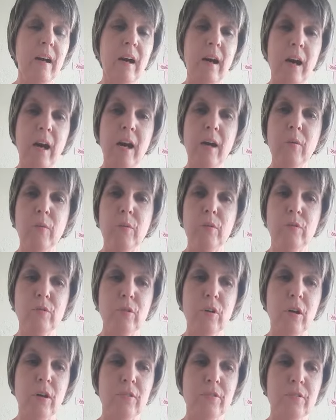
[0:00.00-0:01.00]
I will
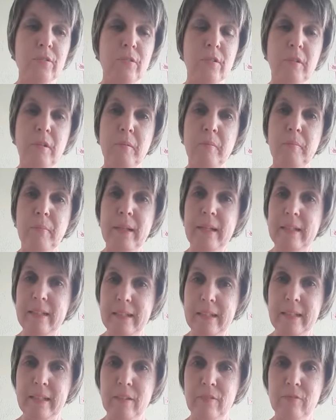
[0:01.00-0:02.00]
not
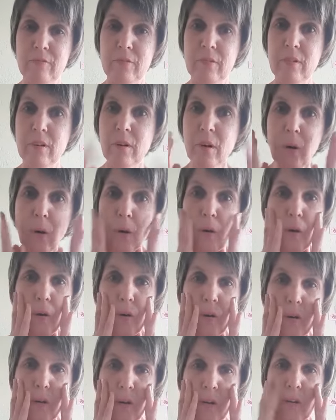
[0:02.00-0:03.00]
believe
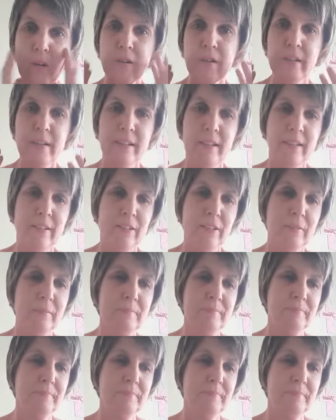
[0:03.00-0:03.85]
it.